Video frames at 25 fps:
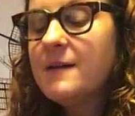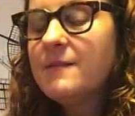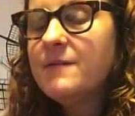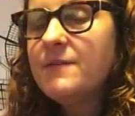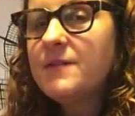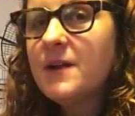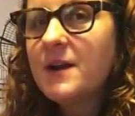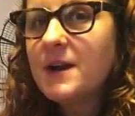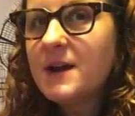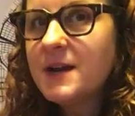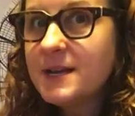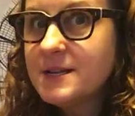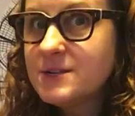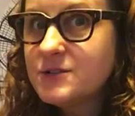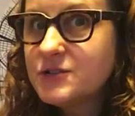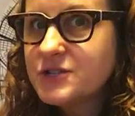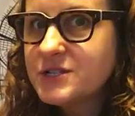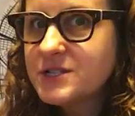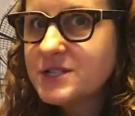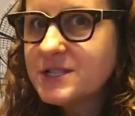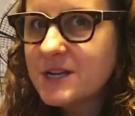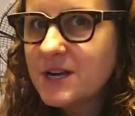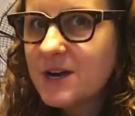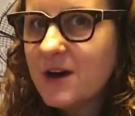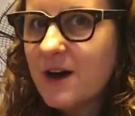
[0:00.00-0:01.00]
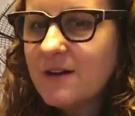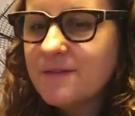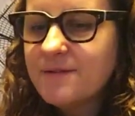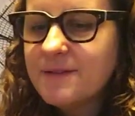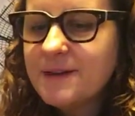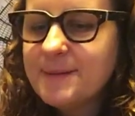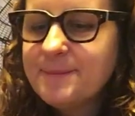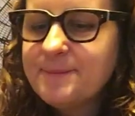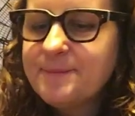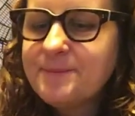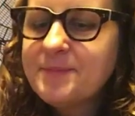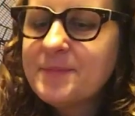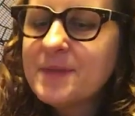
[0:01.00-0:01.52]
A very interesting
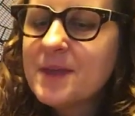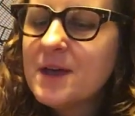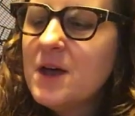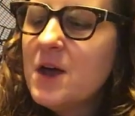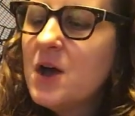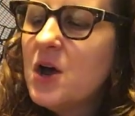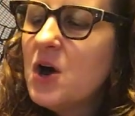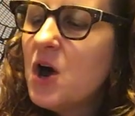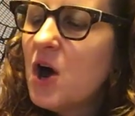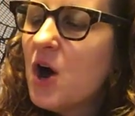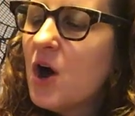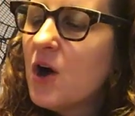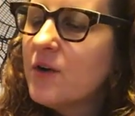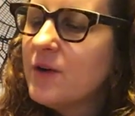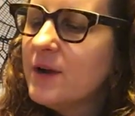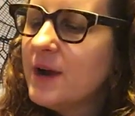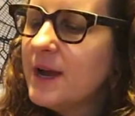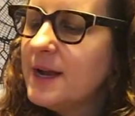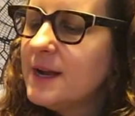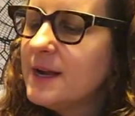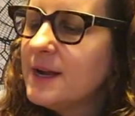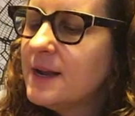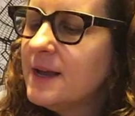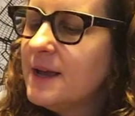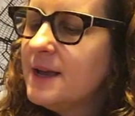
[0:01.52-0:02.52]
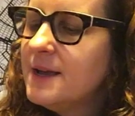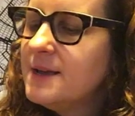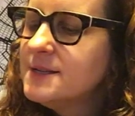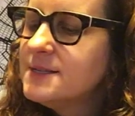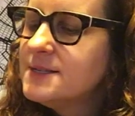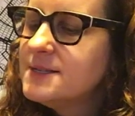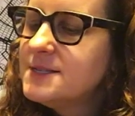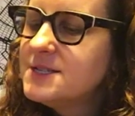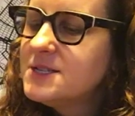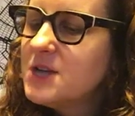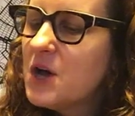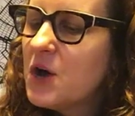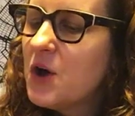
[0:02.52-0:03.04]
coffee. All right,
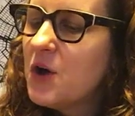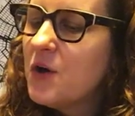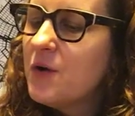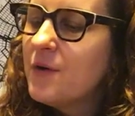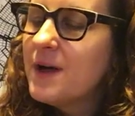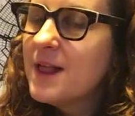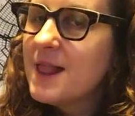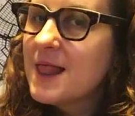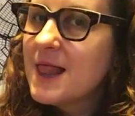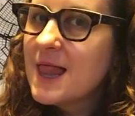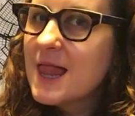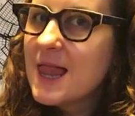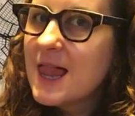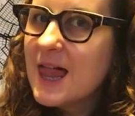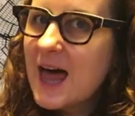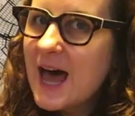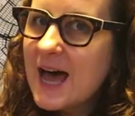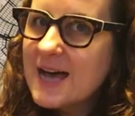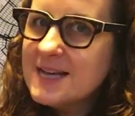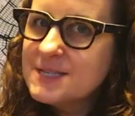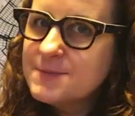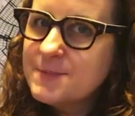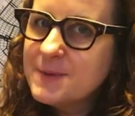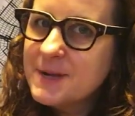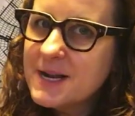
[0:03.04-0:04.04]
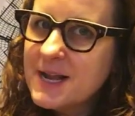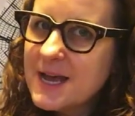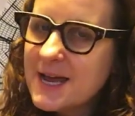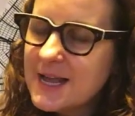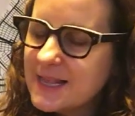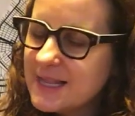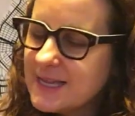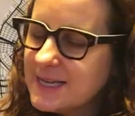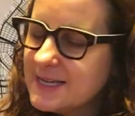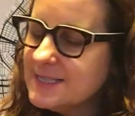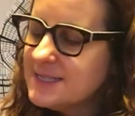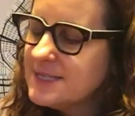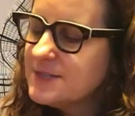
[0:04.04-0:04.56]
so last but
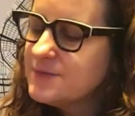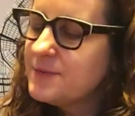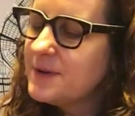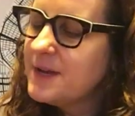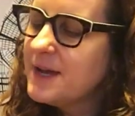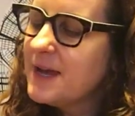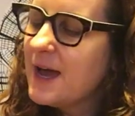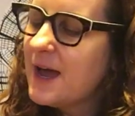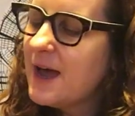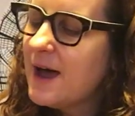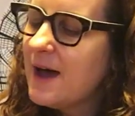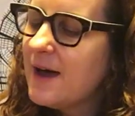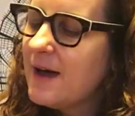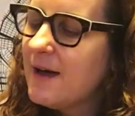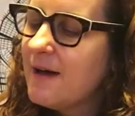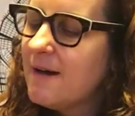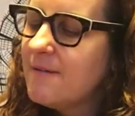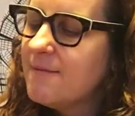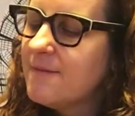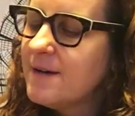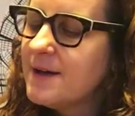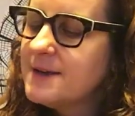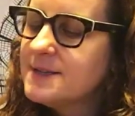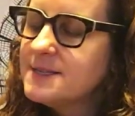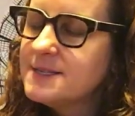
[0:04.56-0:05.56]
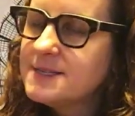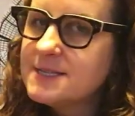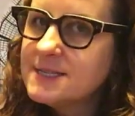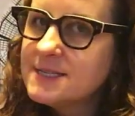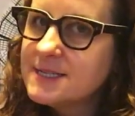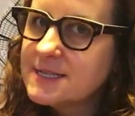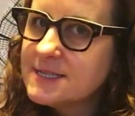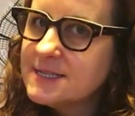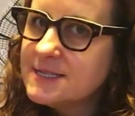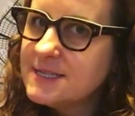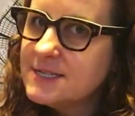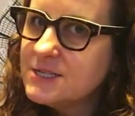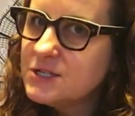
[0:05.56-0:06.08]
not least, we have
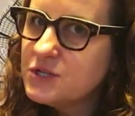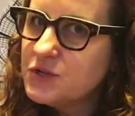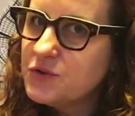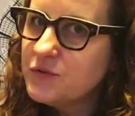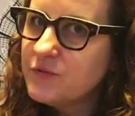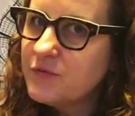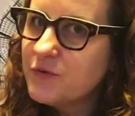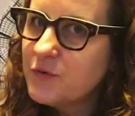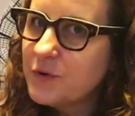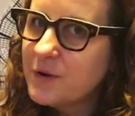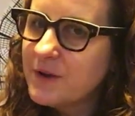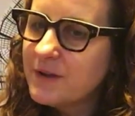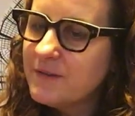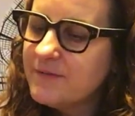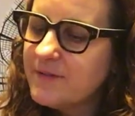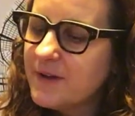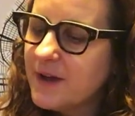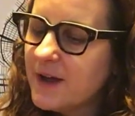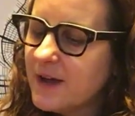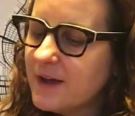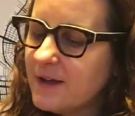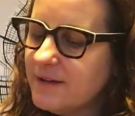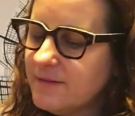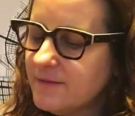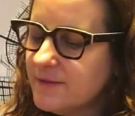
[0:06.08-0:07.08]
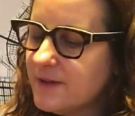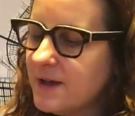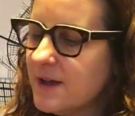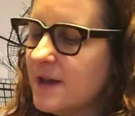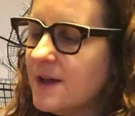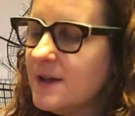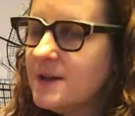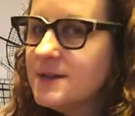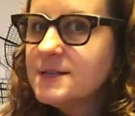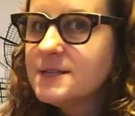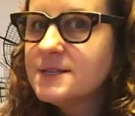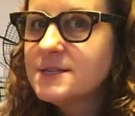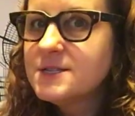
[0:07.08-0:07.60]
6245.
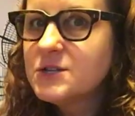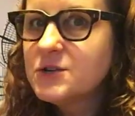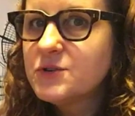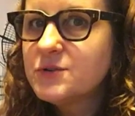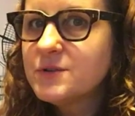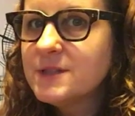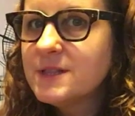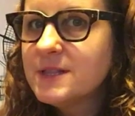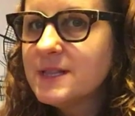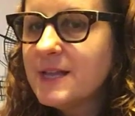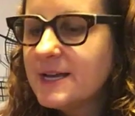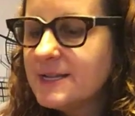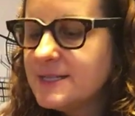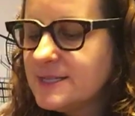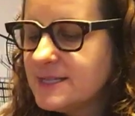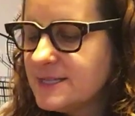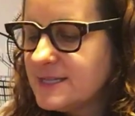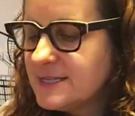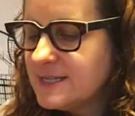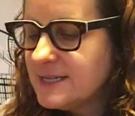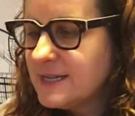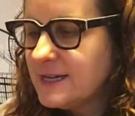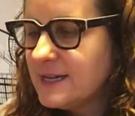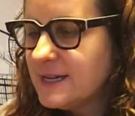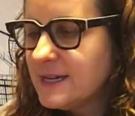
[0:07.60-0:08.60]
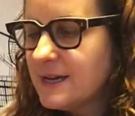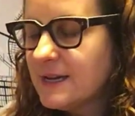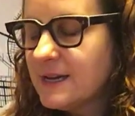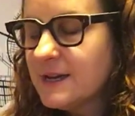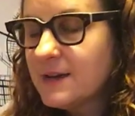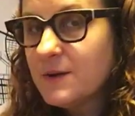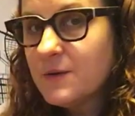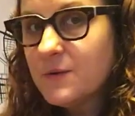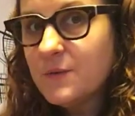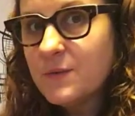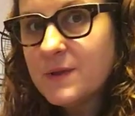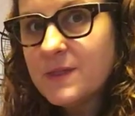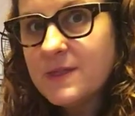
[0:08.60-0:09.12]
So let's see
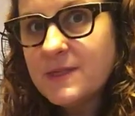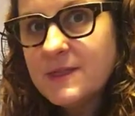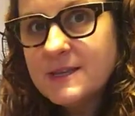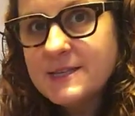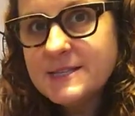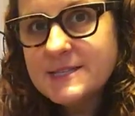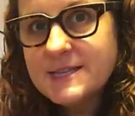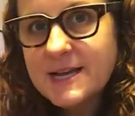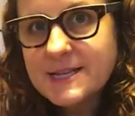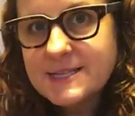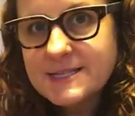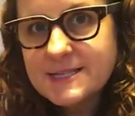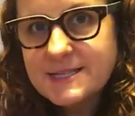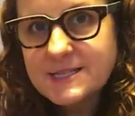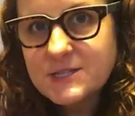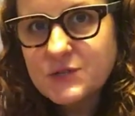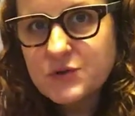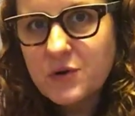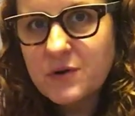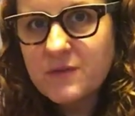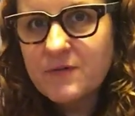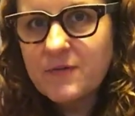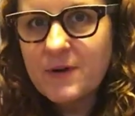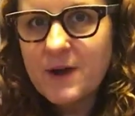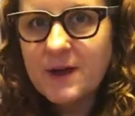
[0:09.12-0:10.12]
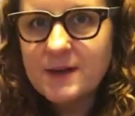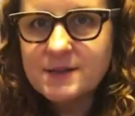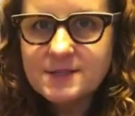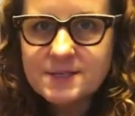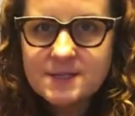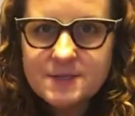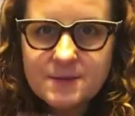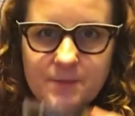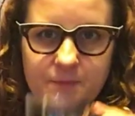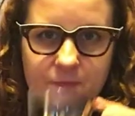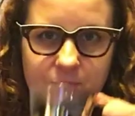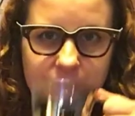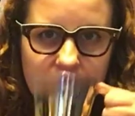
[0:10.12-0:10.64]
what this has in store for
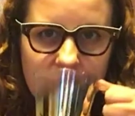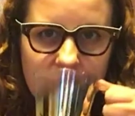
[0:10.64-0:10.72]
us.